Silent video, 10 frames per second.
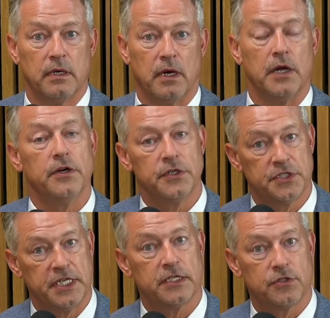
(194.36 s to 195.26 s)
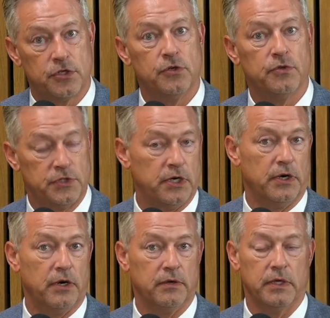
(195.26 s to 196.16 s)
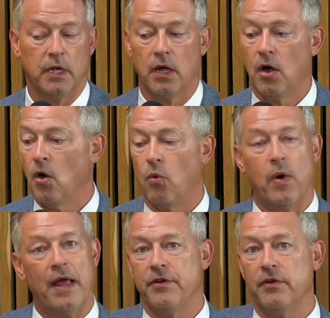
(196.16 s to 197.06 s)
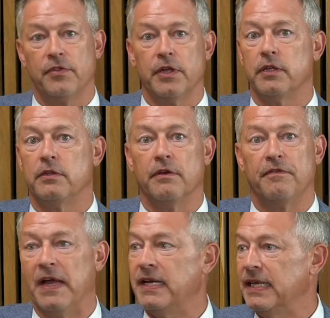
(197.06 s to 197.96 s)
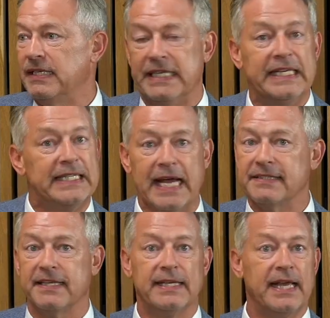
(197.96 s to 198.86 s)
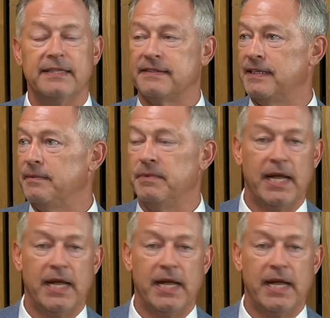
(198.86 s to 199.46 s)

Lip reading: under 620, whether the defendant de-designates them,